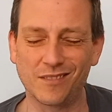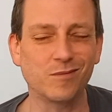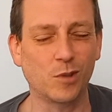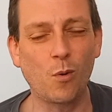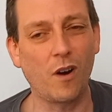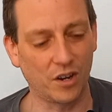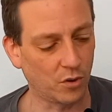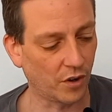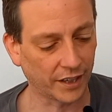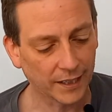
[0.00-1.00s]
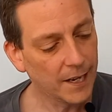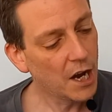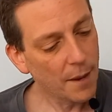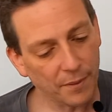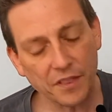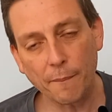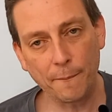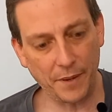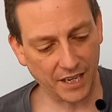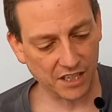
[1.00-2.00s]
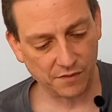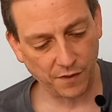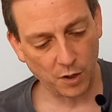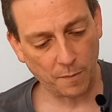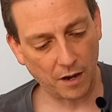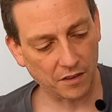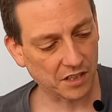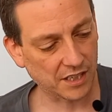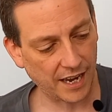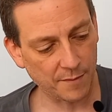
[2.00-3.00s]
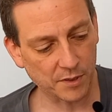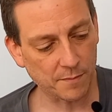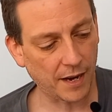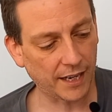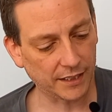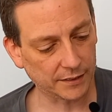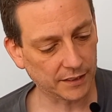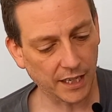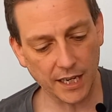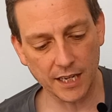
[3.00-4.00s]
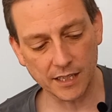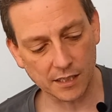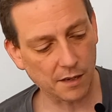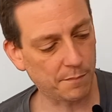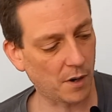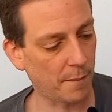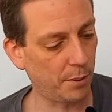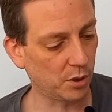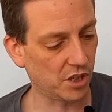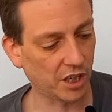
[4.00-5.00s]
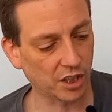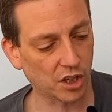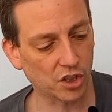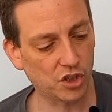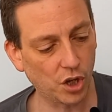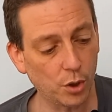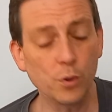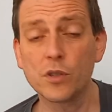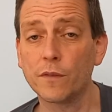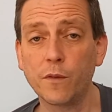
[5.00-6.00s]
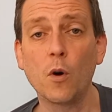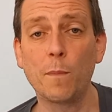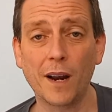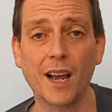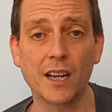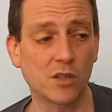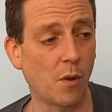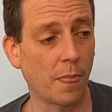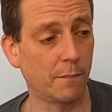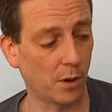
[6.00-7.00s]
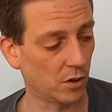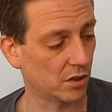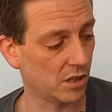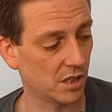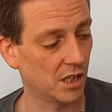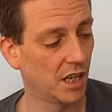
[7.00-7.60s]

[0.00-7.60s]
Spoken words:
Quite annoying. But the biggest faux pas this game has made is by putting 2 to 4 players on the box.